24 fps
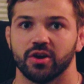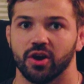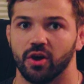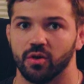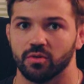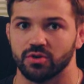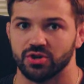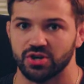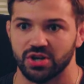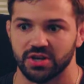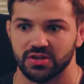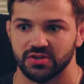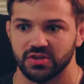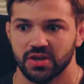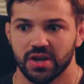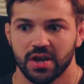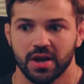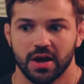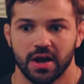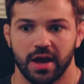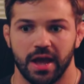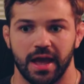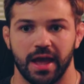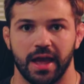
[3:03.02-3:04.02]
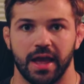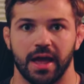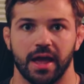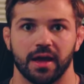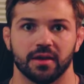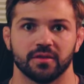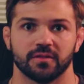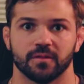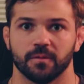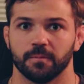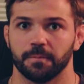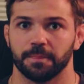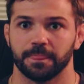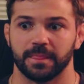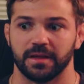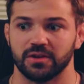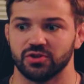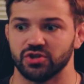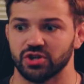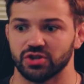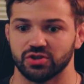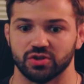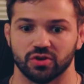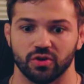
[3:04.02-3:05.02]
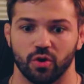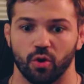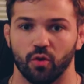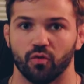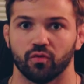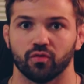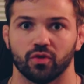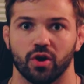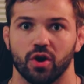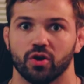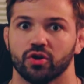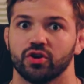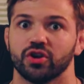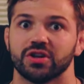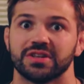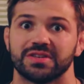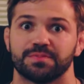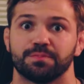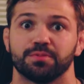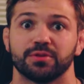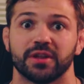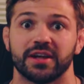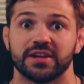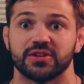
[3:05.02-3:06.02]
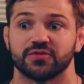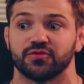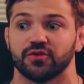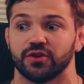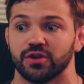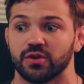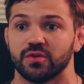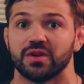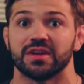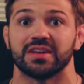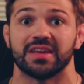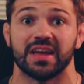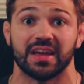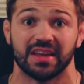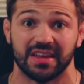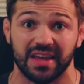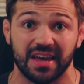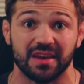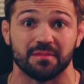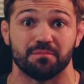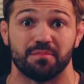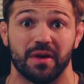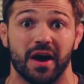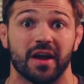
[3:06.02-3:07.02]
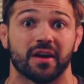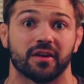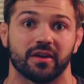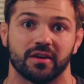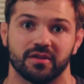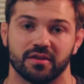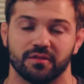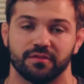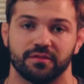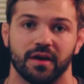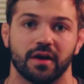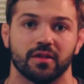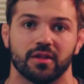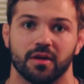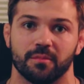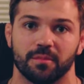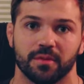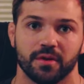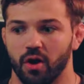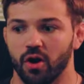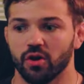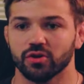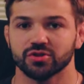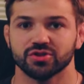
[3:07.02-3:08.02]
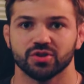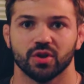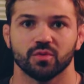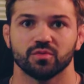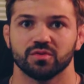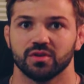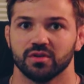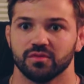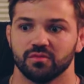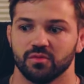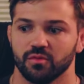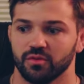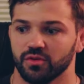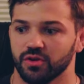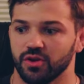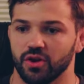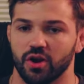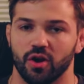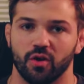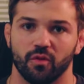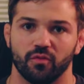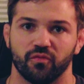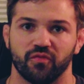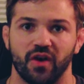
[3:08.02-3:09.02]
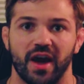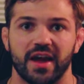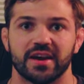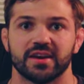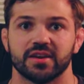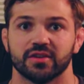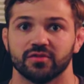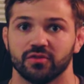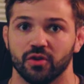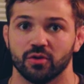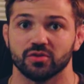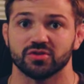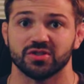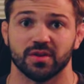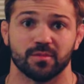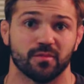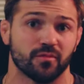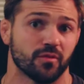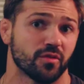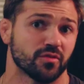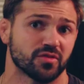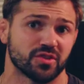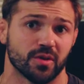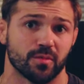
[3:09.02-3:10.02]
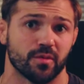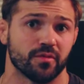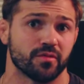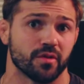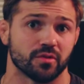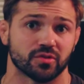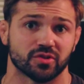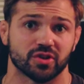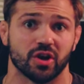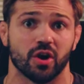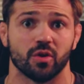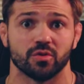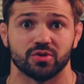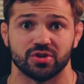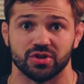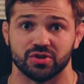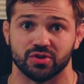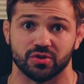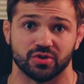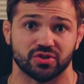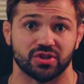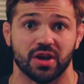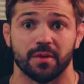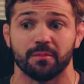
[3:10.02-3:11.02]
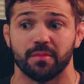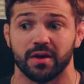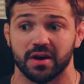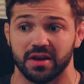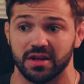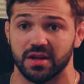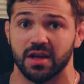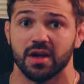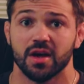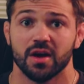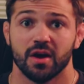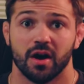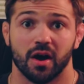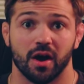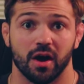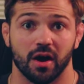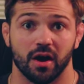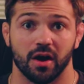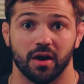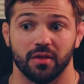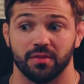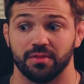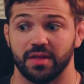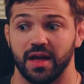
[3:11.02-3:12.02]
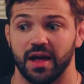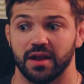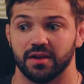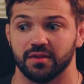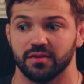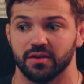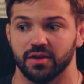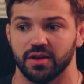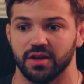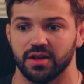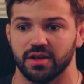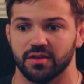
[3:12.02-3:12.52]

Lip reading: coaches, and just an overall good place for you to get better and develop. Also, finding some of those coaches or somebody that